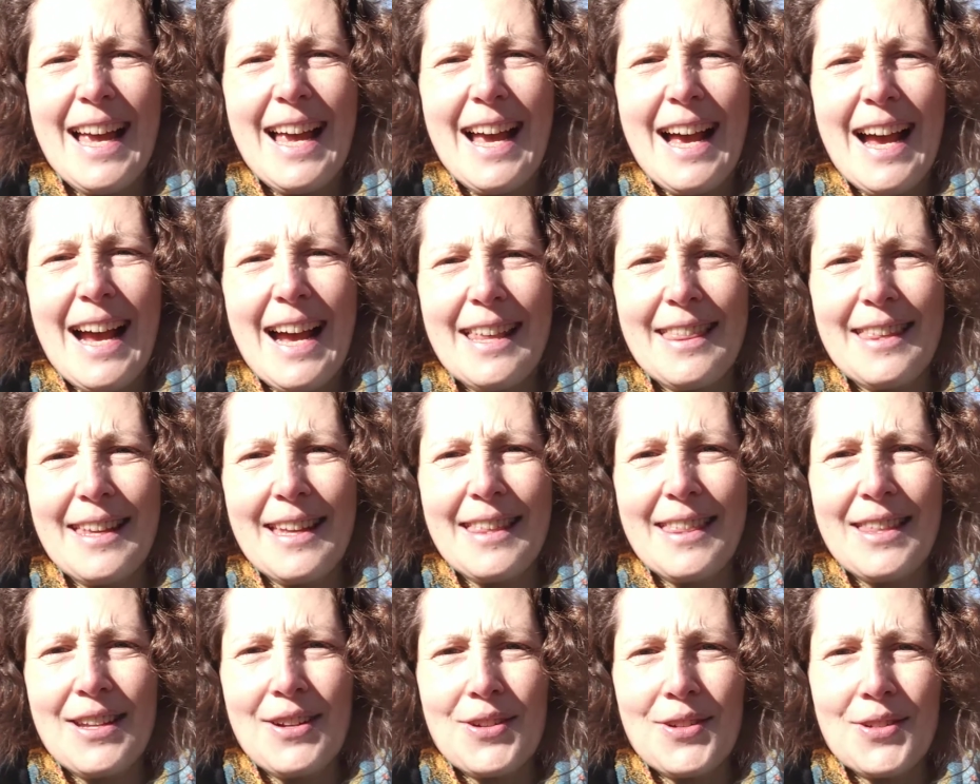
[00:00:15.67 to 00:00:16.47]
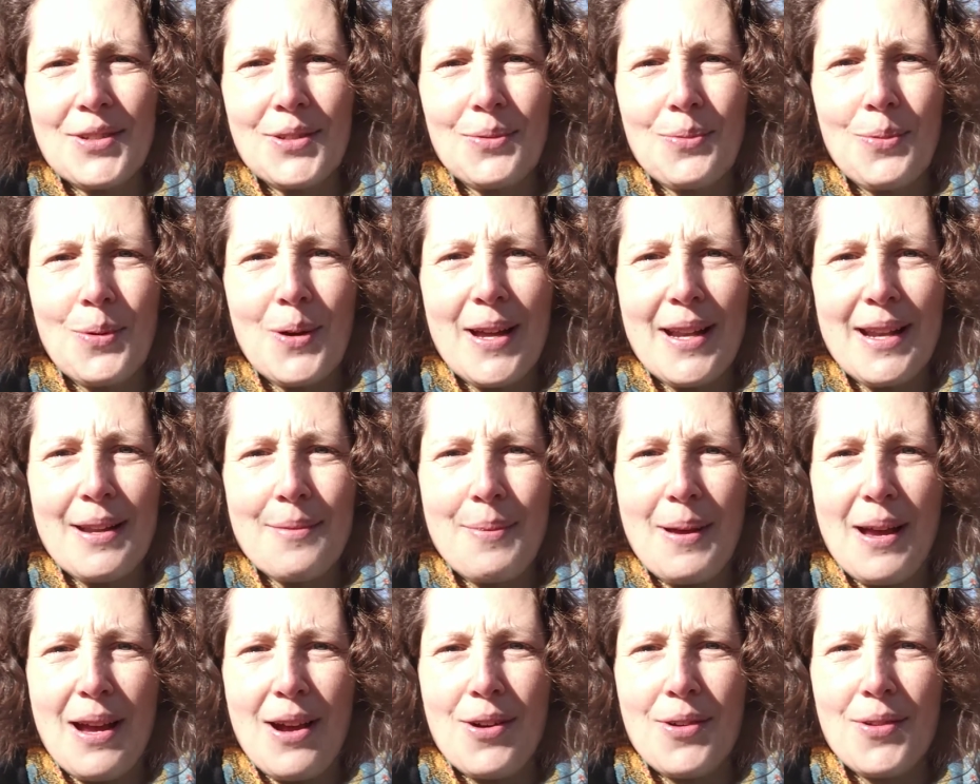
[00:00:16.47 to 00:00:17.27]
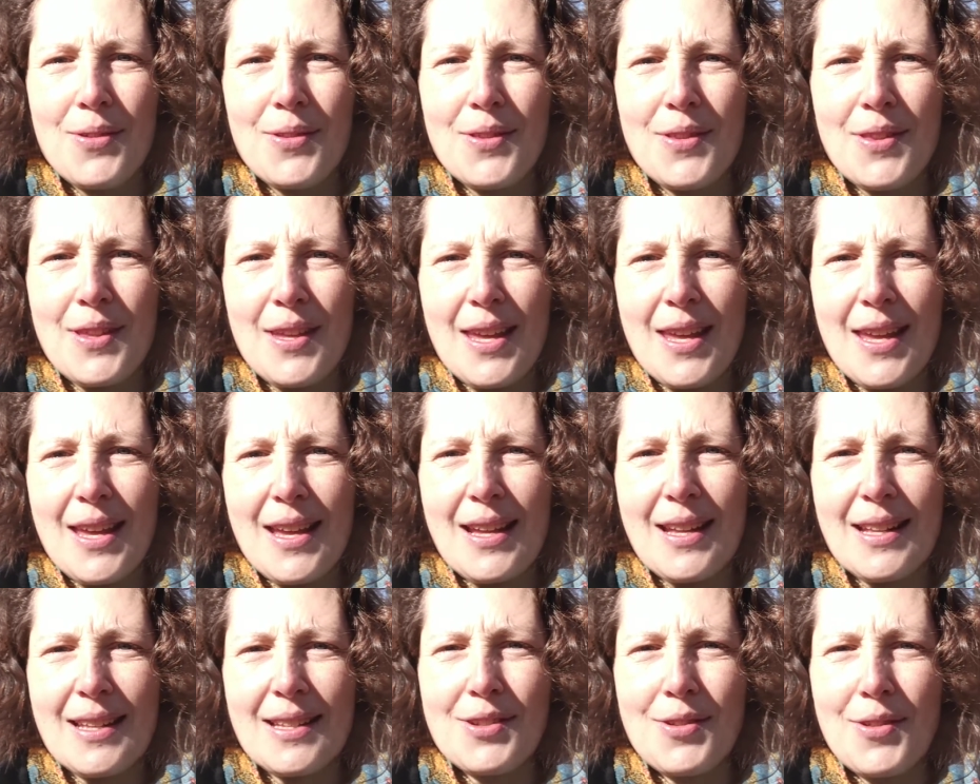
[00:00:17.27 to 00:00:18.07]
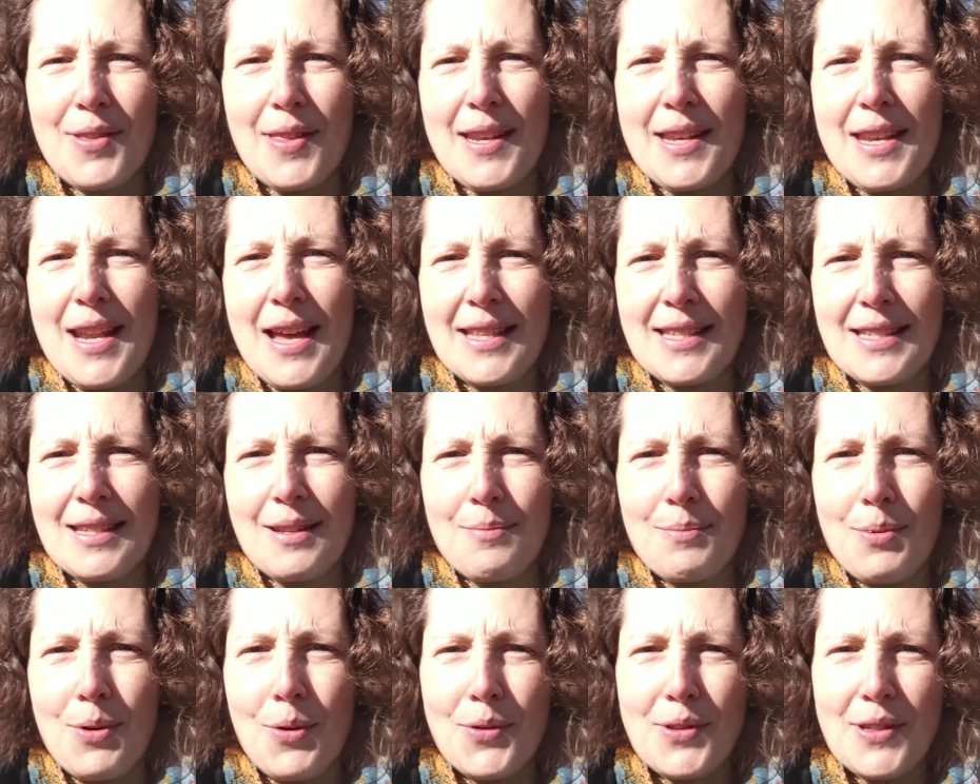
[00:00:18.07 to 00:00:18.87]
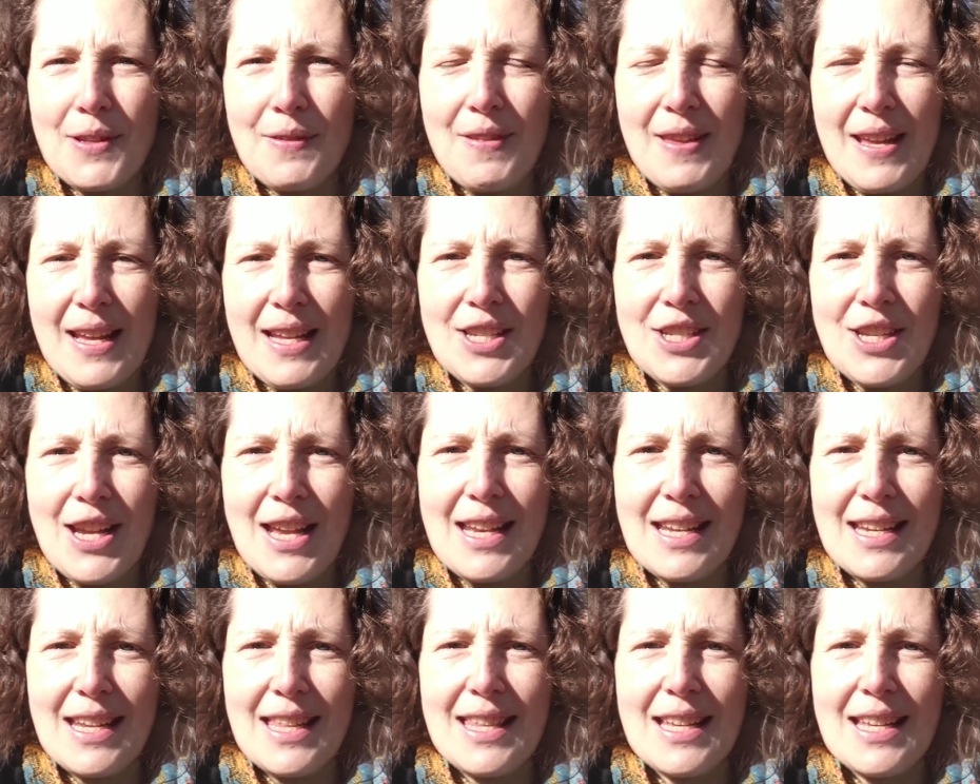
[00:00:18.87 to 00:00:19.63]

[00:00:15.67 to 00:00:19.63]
And then there's one about the sort of the nuts and bolts of the agenda.